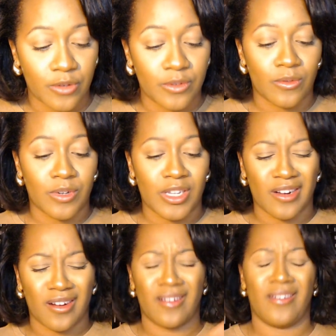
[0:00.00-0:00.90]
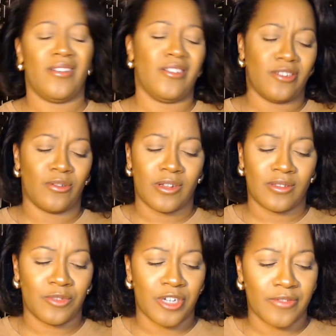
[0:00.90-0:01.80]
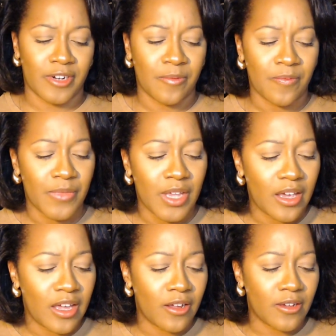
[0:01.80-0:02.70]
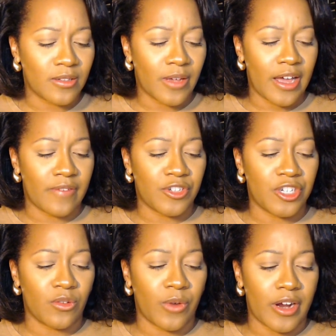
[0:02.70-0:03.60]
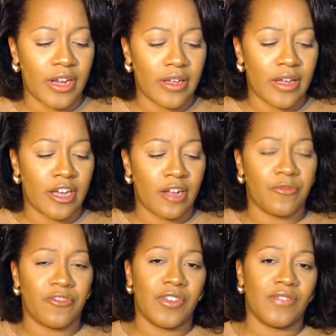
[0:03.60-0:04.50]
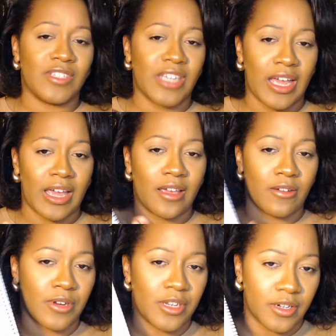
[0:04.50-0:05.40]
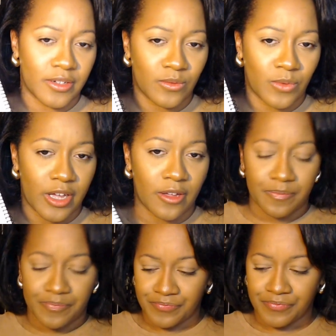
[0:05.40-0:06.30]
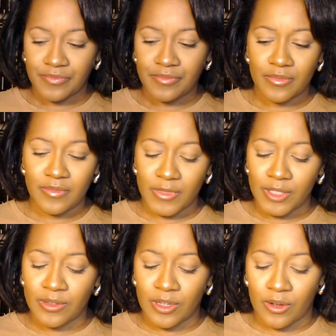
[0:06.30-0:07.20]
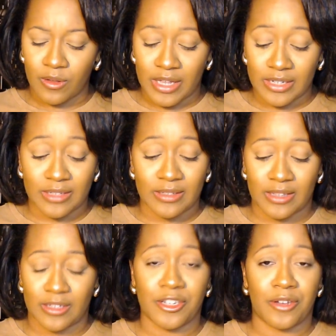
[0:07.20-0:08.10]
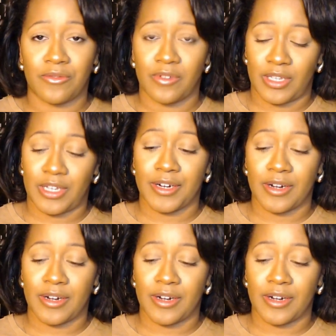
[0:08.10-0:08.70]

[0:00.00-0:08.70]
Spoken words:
on here. You're so awesome, Jeffrey. And you also have the January 5th day on here as well. So that does set the tone for the year,